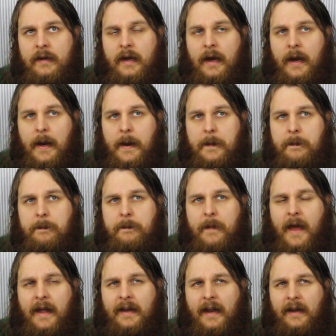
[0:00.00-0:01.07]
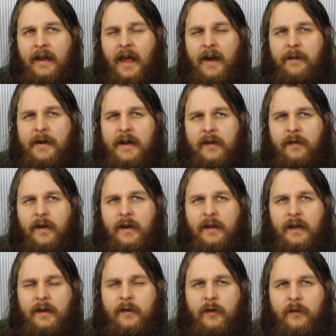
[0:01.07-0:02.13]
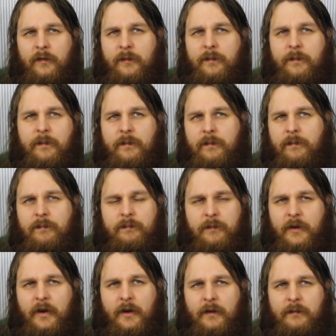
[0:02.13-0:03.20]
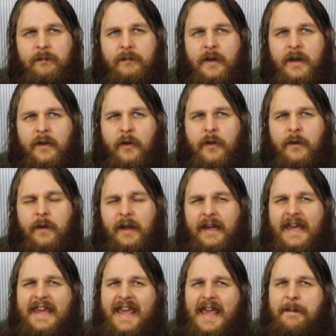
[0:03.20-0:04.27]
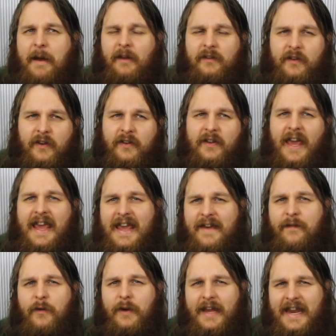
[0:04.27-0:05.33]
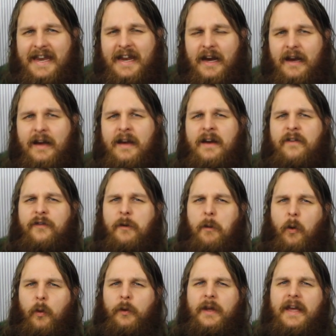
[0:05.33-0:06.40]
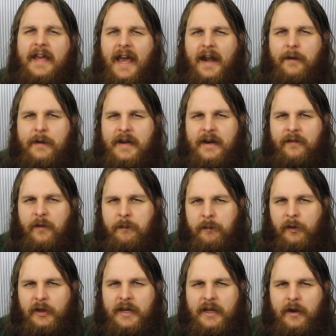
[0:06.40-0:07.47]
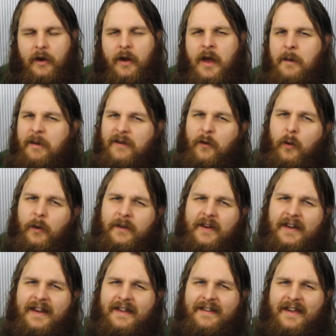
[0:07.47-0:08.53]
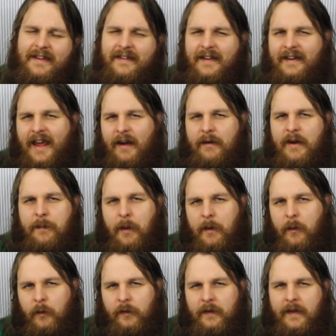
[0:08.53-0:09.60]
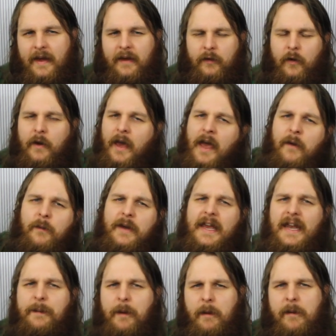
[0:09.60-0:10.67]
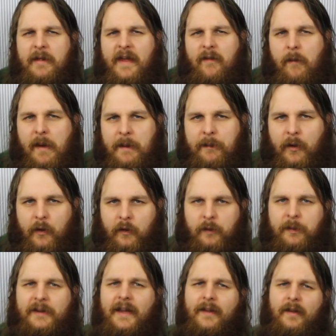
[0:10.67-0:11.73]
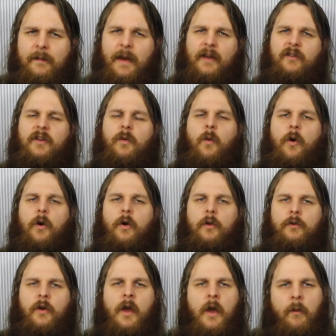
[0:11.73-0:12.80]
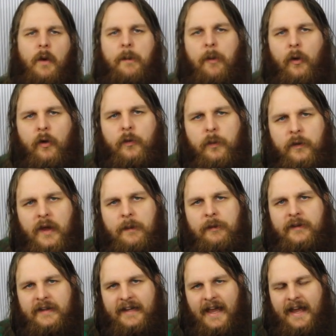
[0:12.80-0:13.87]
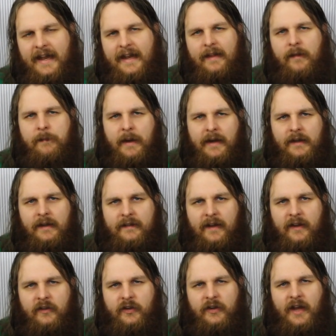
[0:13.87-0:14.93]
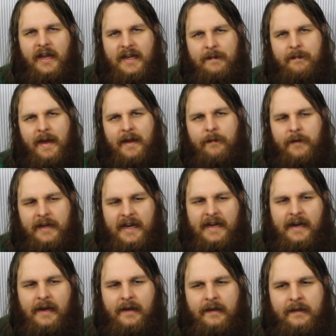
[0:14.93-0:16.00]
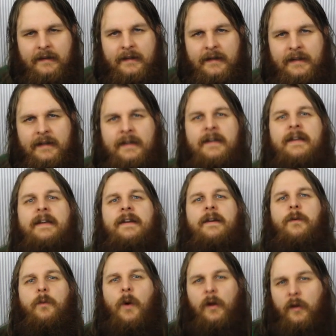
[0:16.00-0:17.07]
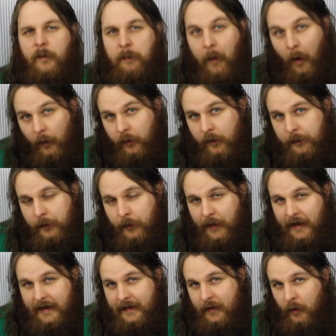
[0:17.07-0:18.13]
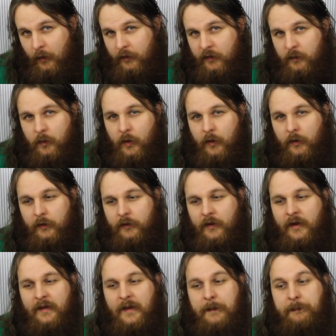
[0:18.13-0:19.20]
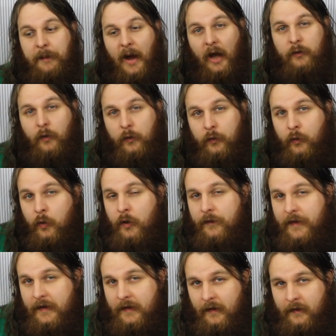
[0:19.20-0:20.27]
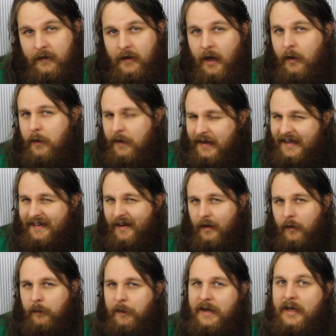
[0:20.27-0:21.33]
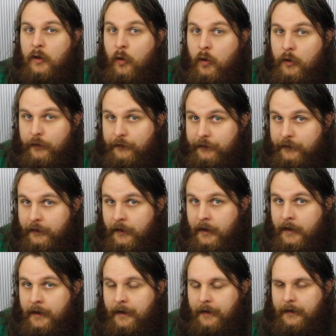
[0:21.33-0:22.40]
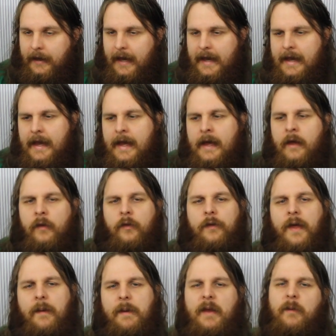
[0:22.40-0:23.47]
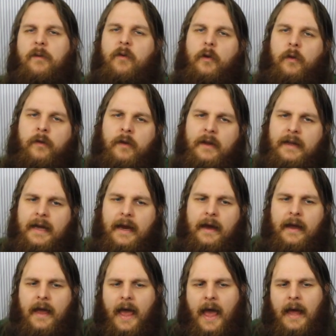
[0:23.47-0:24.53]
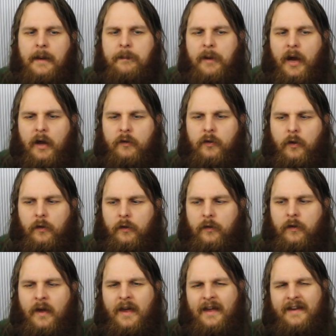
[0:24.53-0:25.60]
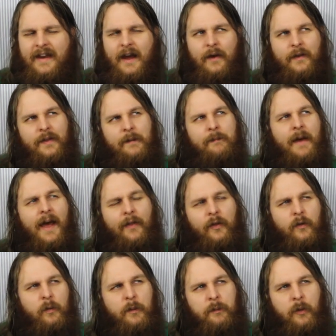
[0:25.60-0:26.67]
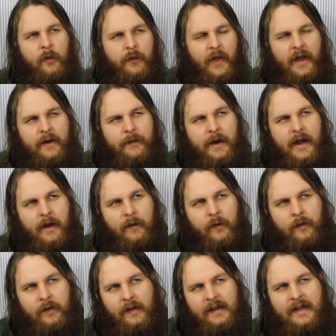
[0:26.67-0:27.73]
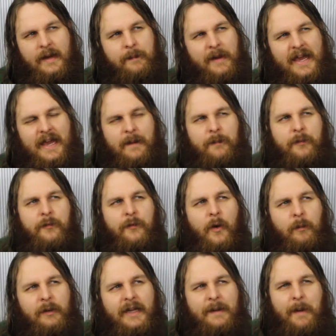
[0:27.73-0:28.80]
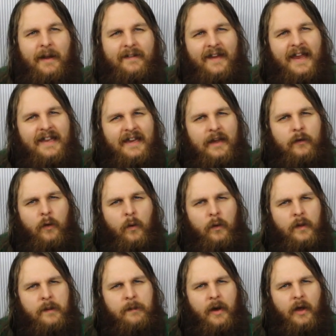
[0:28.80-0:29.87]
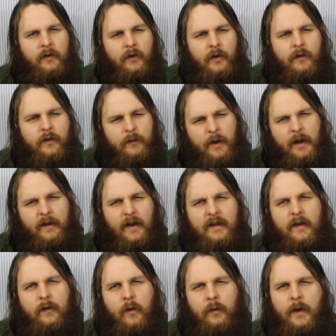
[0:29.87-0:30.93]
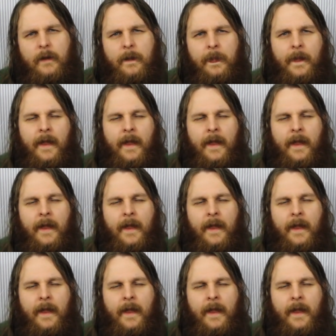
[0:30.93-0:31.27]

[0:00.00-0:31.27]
Um, and and Katharina started like sort of, you know, like he came out to save Regina from Ulrich and Katharina from bullying her. But if Ulrich didn't exist, then Katharina probably wasn't there. So Regina probably never met Boris. But let's imagine a world where Boris was able to get some medical attention and he met Regina. Well, it's possible then in the origin world that Bartosz could have existed. I don't think he does, but he could have. Okay, so that means we've got Silja and Bartosz. Now, the maths would put that around Silja being probably about 10 years older than Bartosz, around 10 years older.